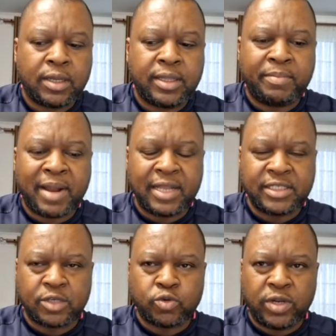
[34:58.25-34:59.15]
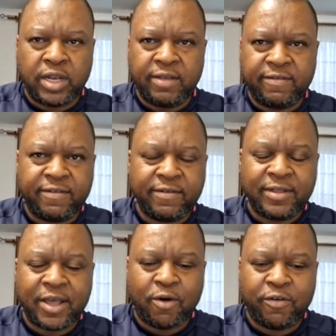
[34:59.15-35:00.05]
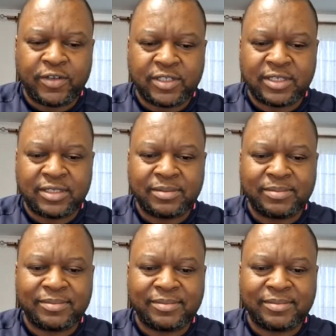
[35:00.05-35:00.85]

the managers would leave their offices.